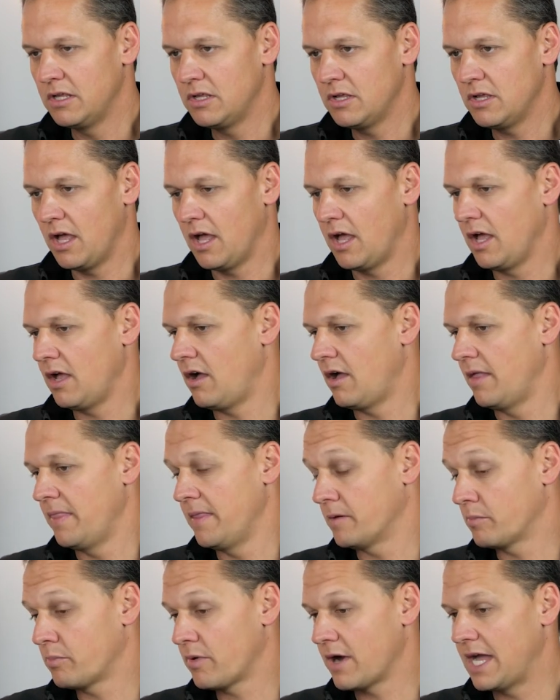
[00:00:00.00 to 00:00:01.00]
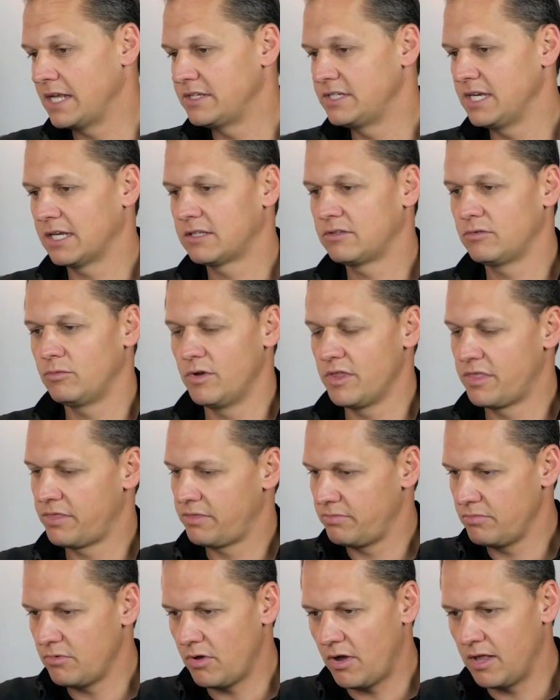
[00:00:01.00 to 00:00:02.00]
on their project with
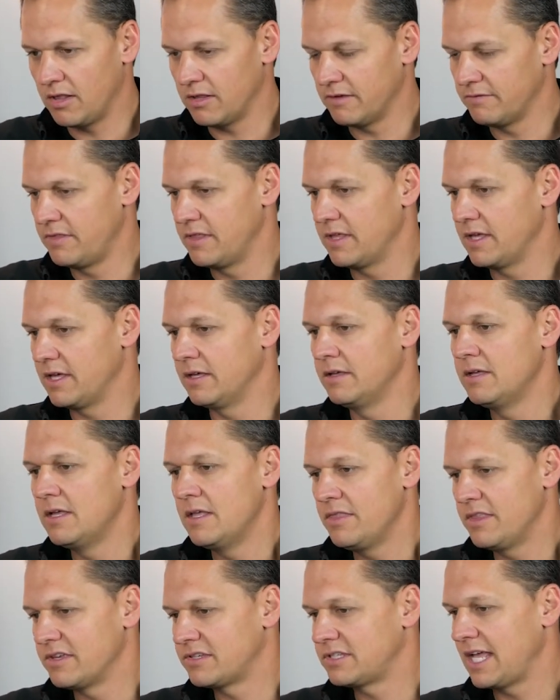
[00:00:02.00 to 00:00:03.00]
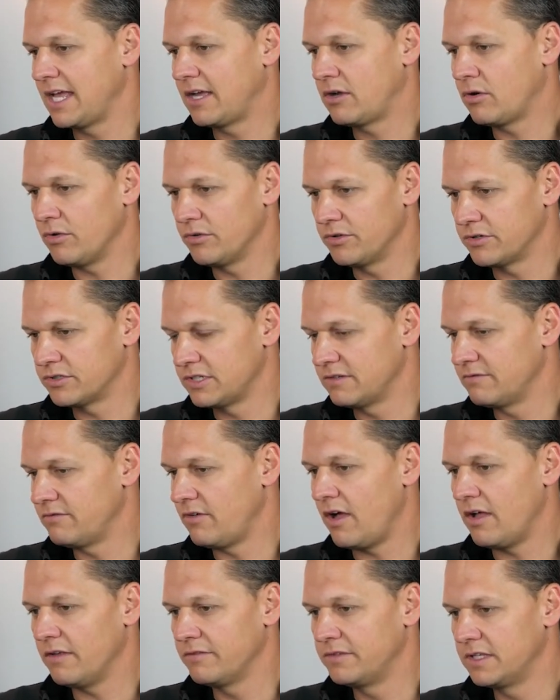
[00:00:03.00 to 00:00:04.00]
all of the stakeholders
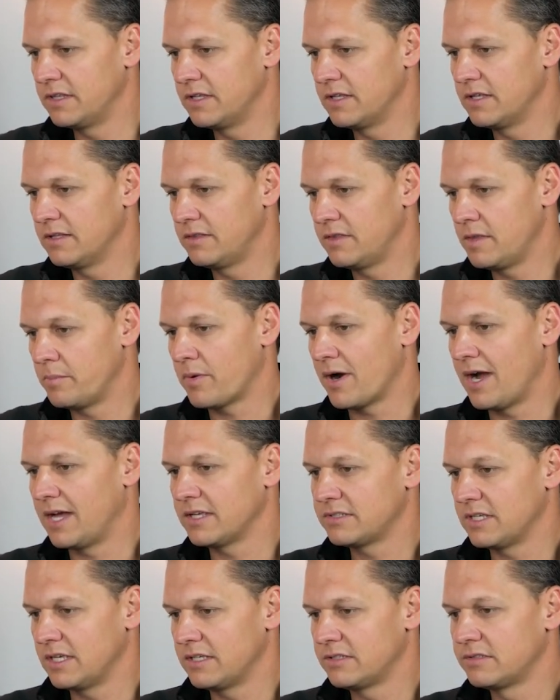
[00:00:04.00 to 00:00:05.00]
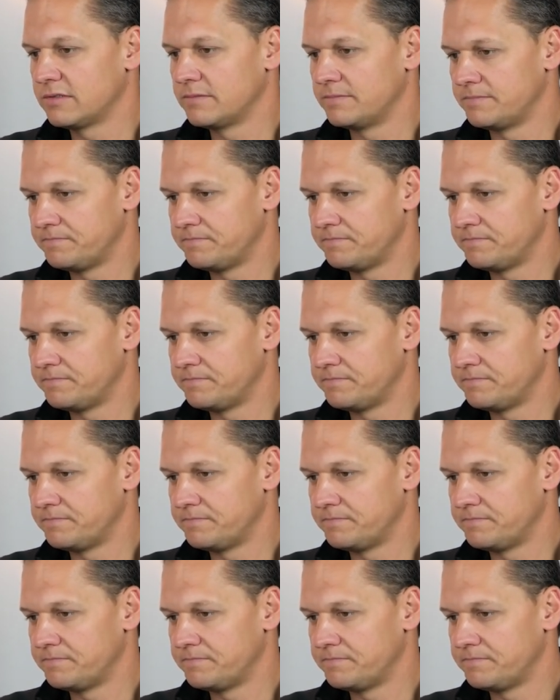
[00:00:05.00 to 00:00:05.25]
involved in the process.